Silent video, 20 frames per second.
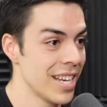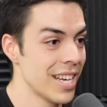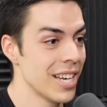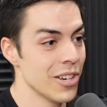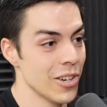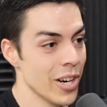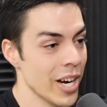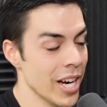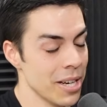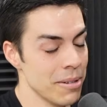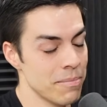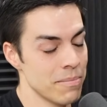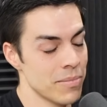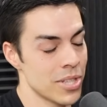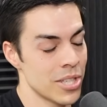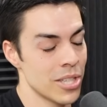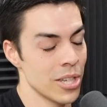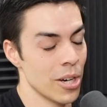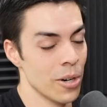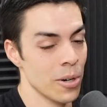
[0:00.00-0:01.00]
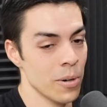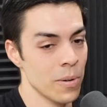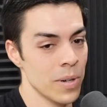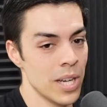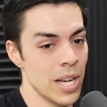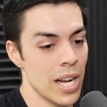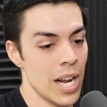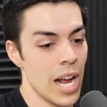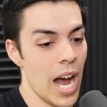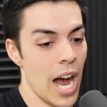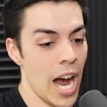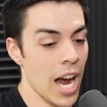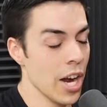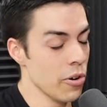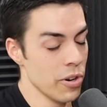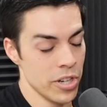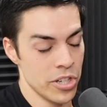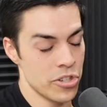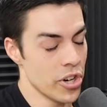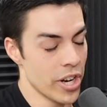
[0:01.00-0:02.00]
Right. So I
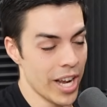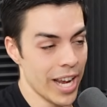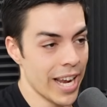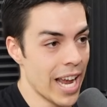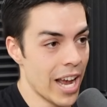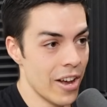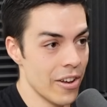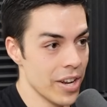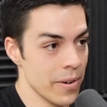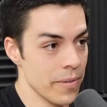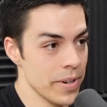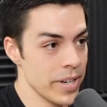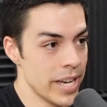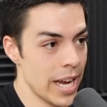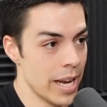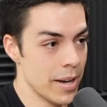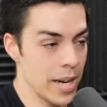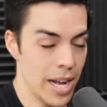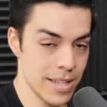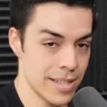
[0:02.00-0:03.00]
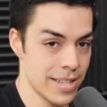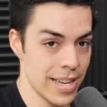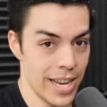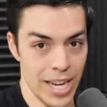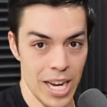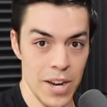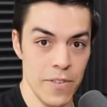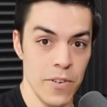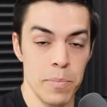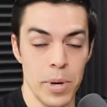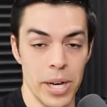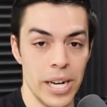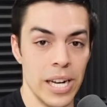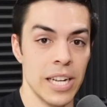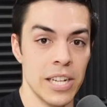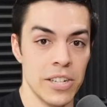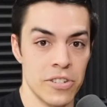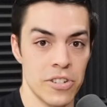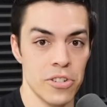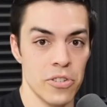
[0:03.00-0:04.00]
always drink a gallon every day. Not saying everybody
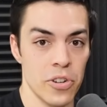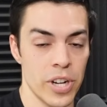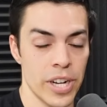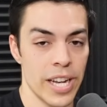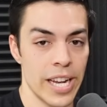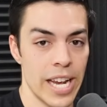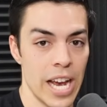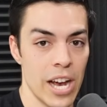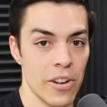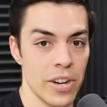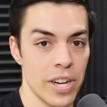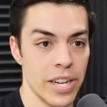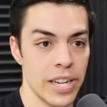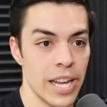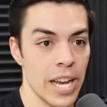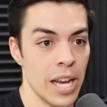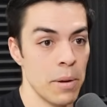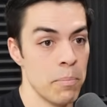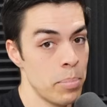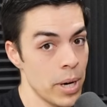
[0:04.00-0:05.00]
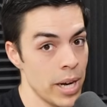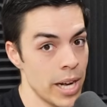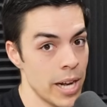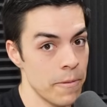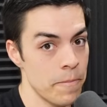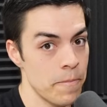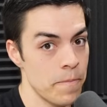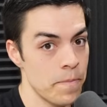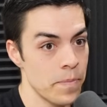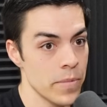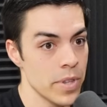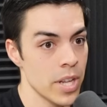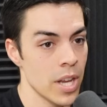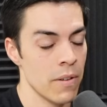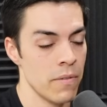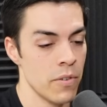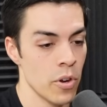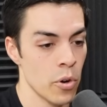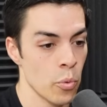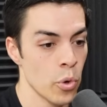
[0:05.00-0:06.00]
needs to drink a gallon a day, but
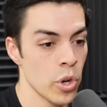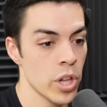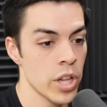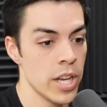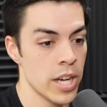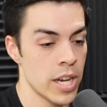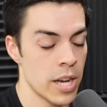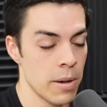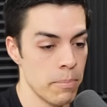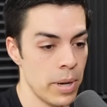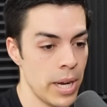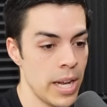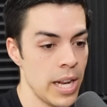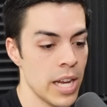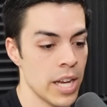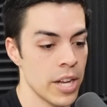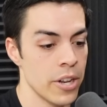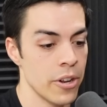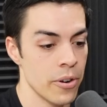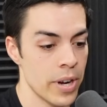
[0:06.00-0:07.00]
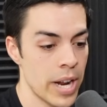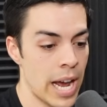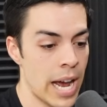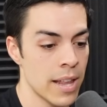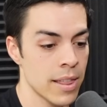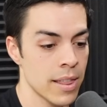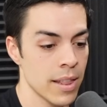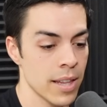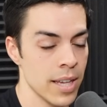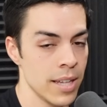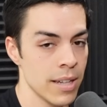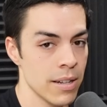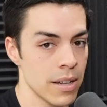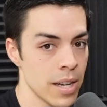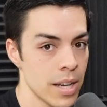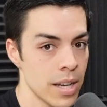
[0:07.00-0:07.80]
if you're really competing and you're an athlete,